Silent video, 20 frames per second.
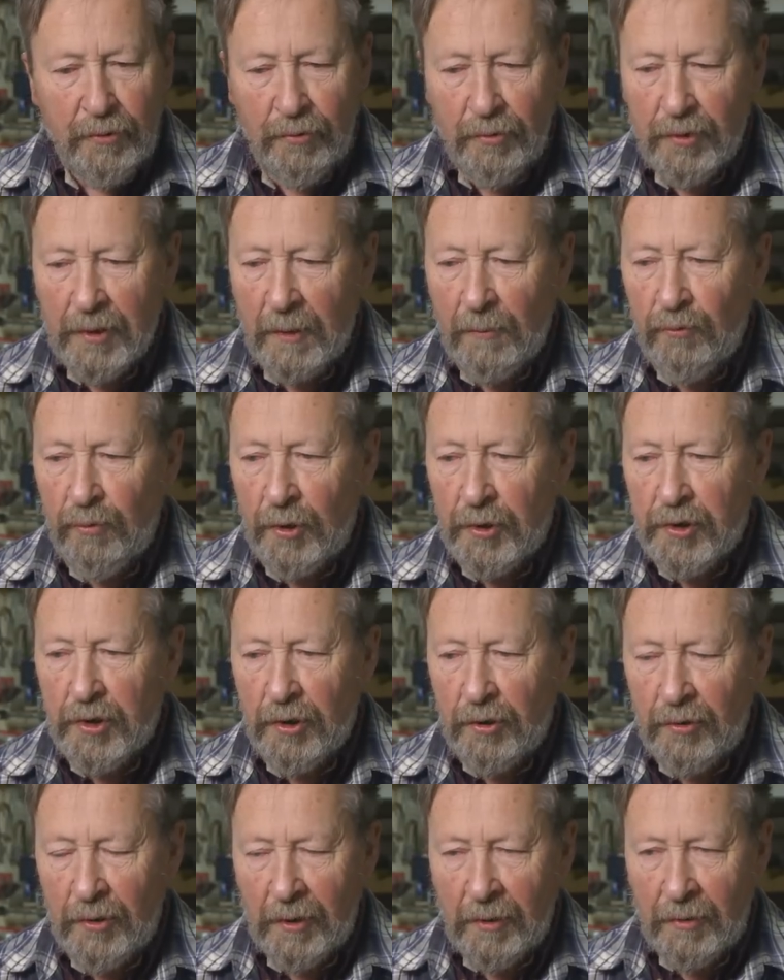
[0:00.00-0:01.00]
some wood
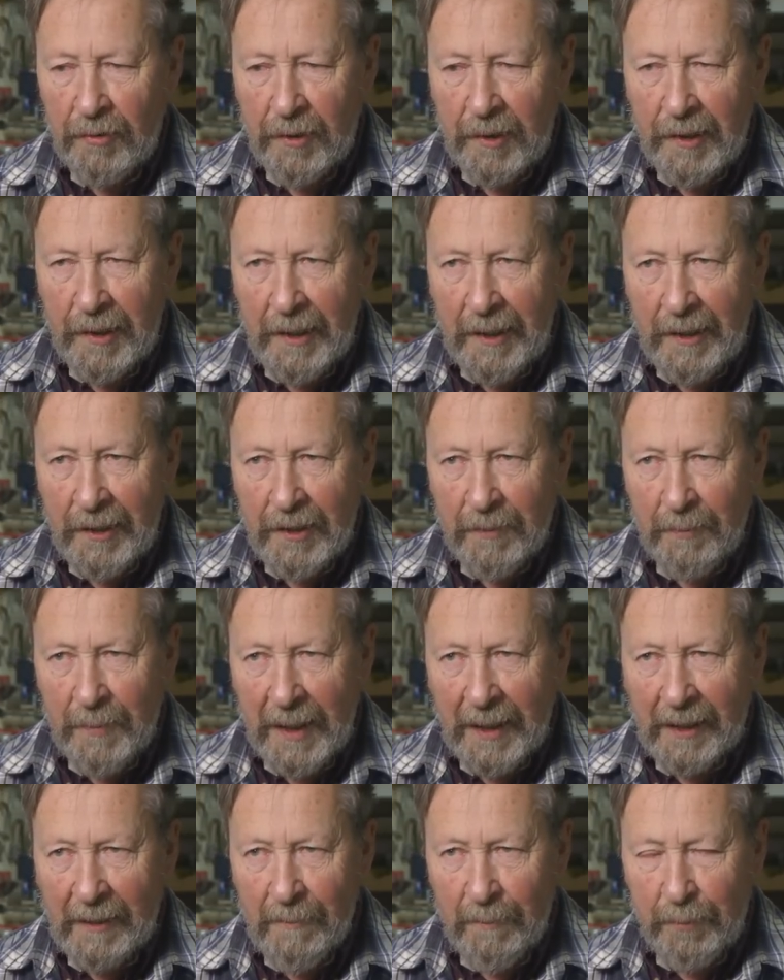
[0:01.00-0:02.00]
turning on the lathe,
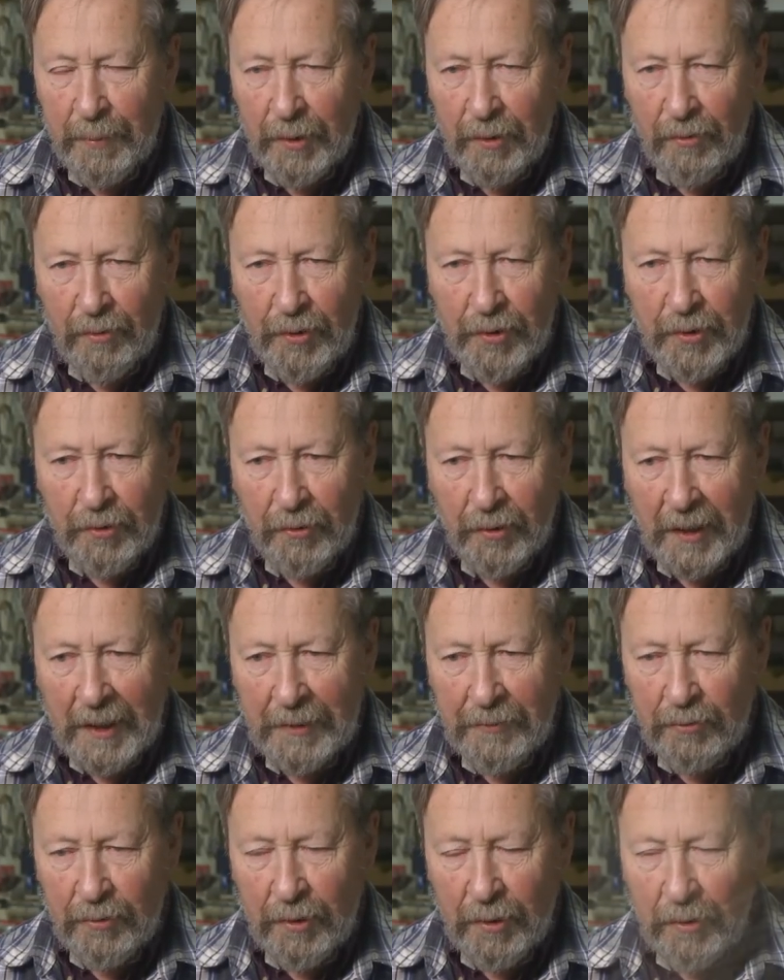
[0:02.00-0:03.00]
making bowls or candle